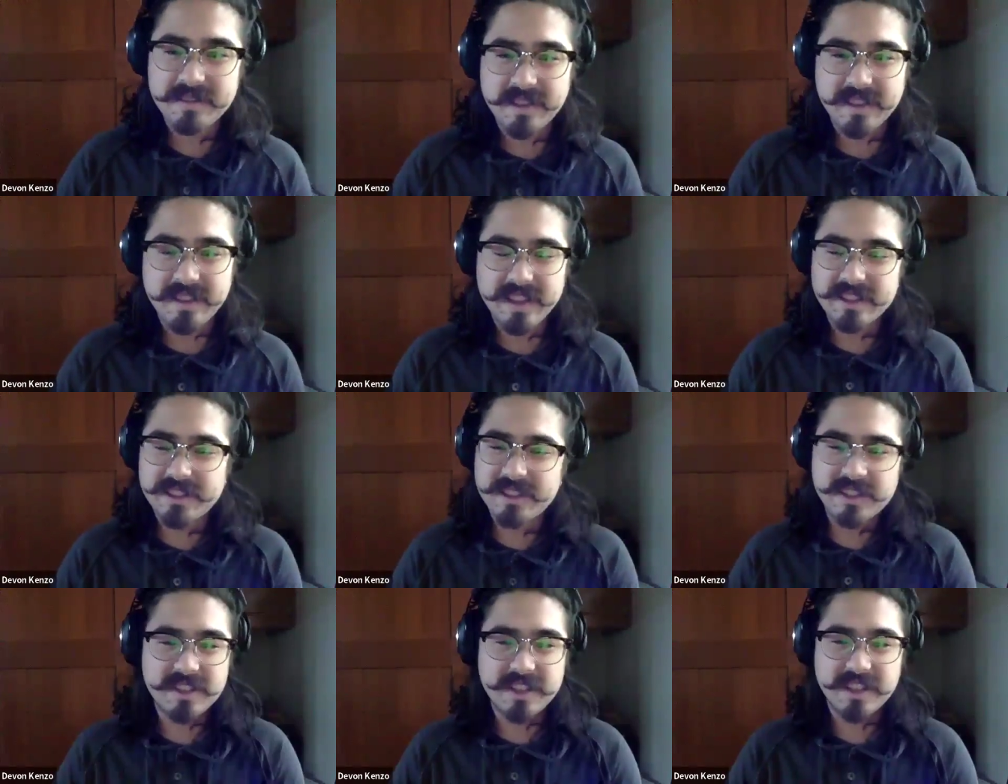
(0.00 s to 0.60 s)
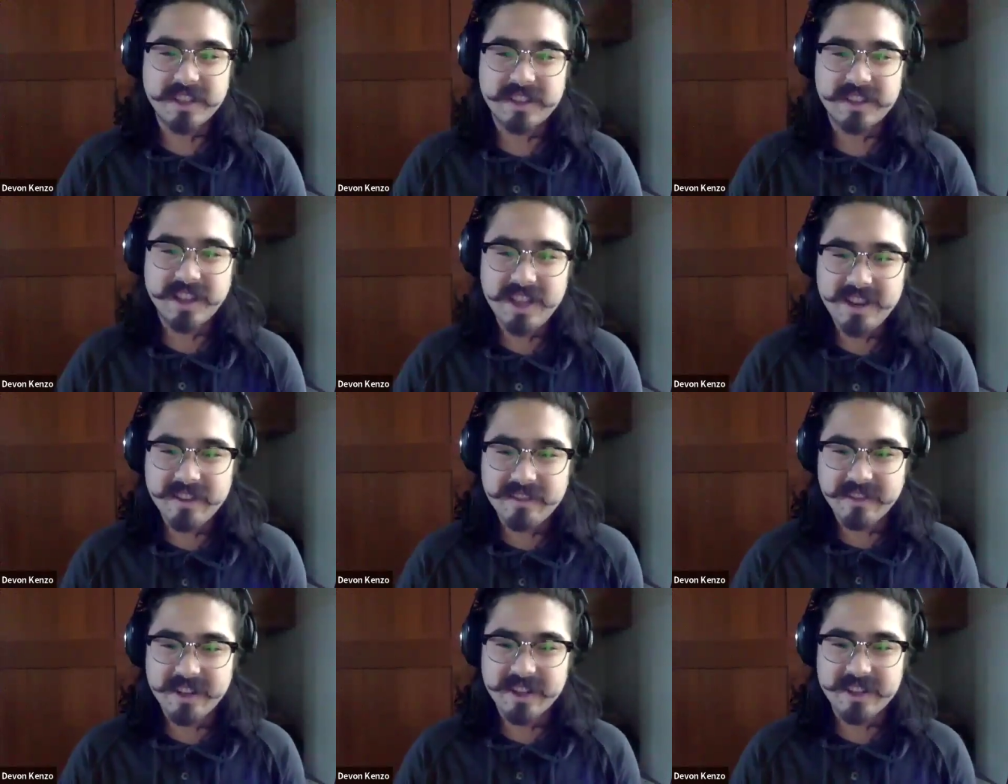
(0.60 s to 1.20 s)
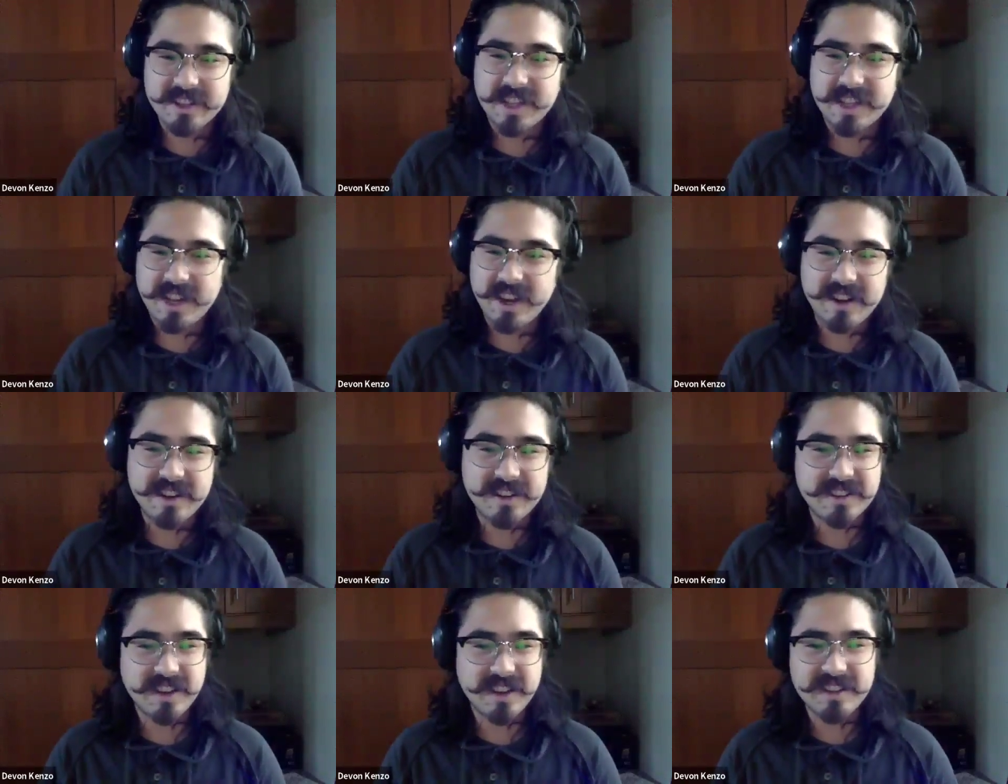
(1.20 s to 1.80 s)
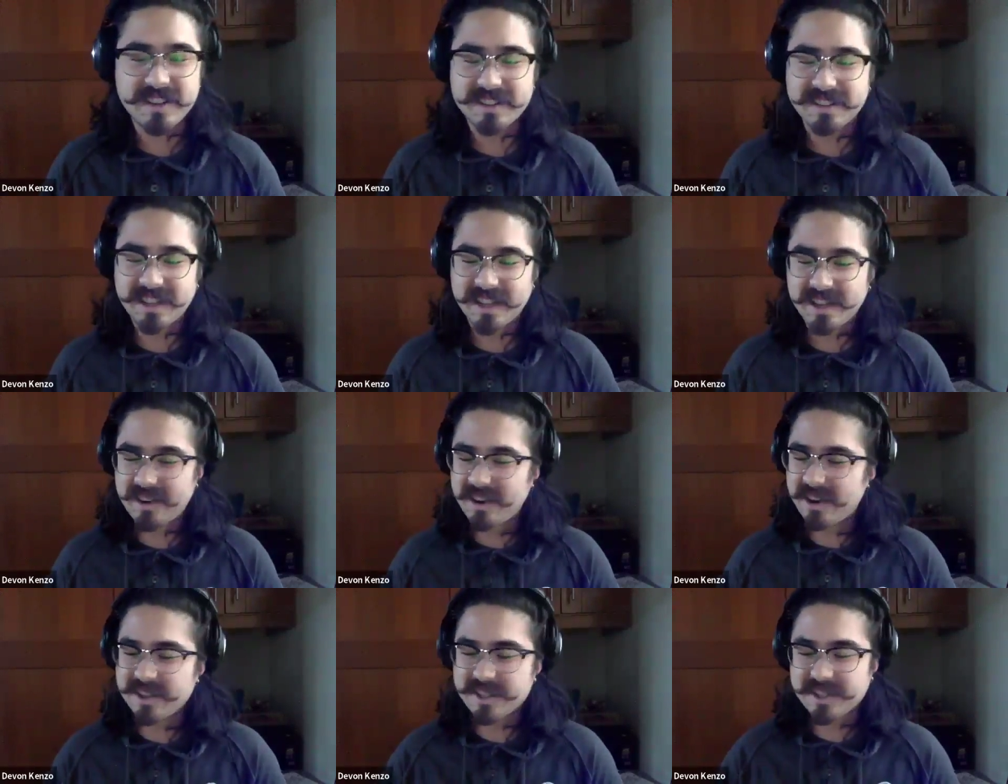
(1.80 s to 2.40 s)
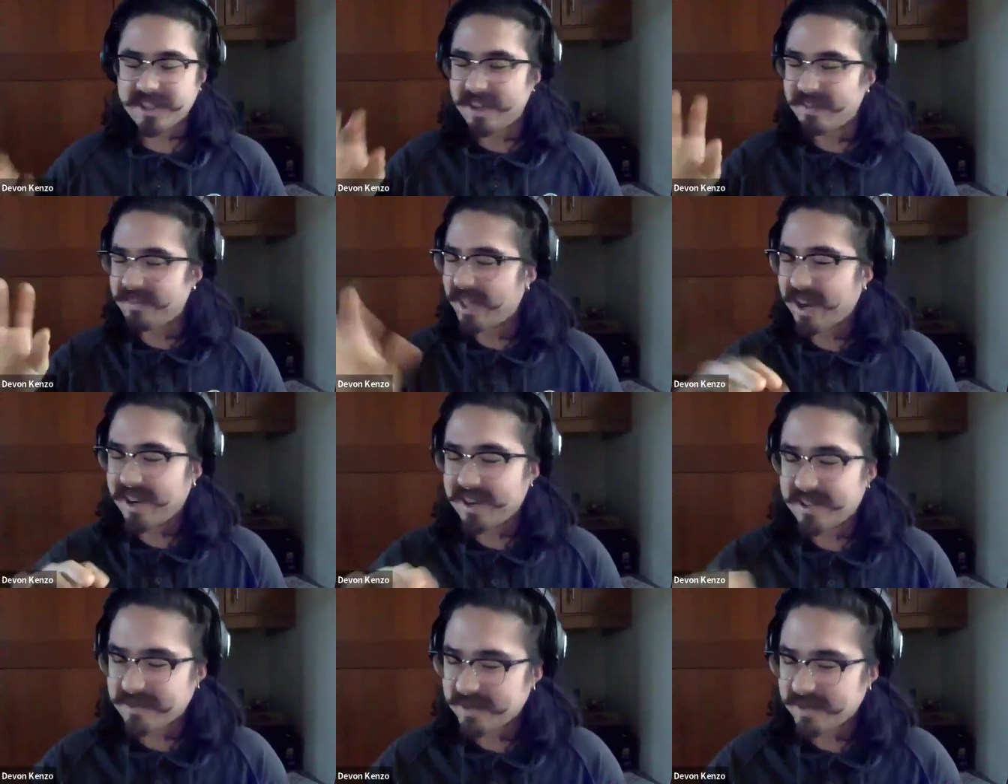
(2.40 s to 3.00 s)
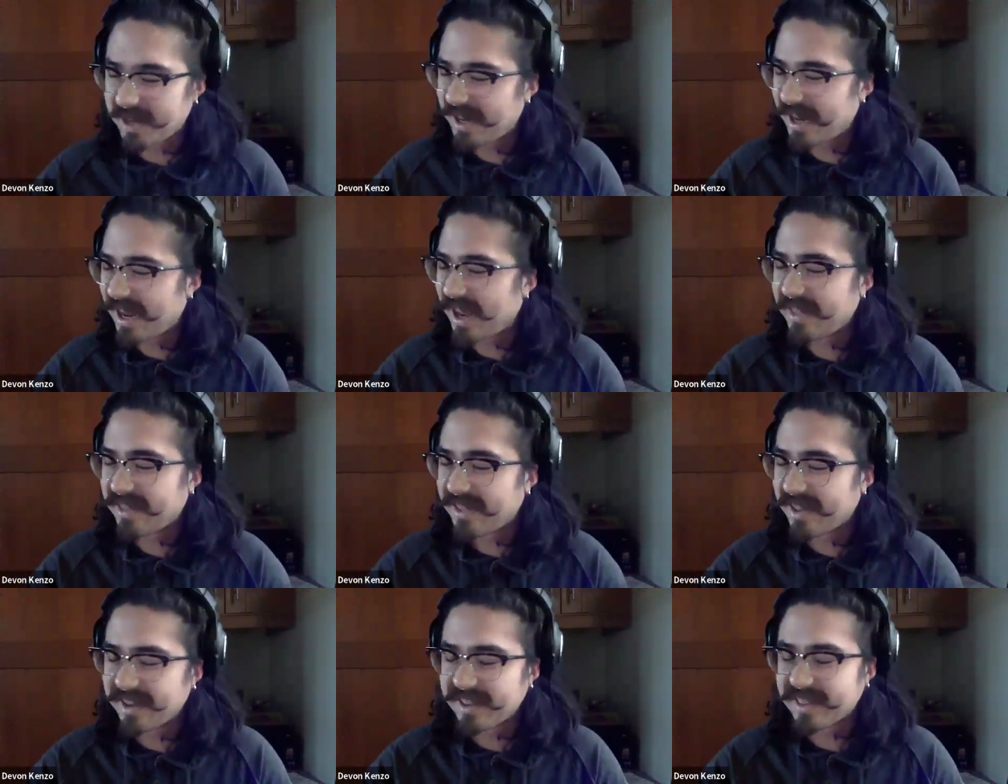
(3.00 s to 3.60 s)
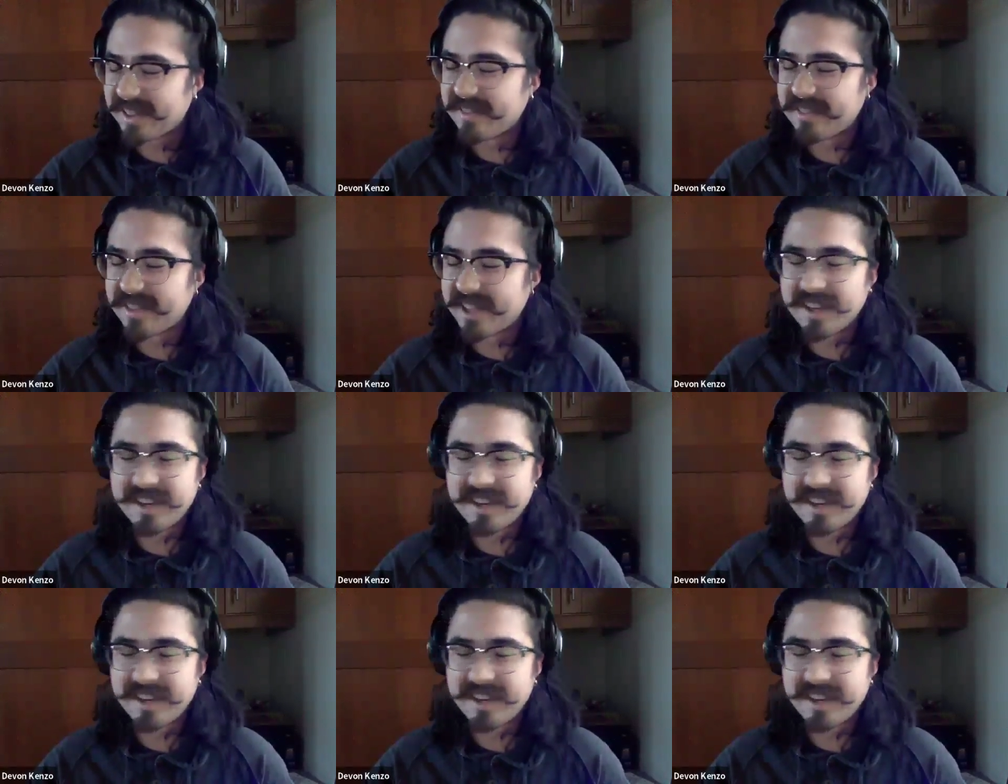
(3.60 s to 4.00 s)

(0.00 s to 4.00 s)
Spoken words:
And that's just like life, and it just carries on like that. No, I just love that. I just wanted to add that. I love that.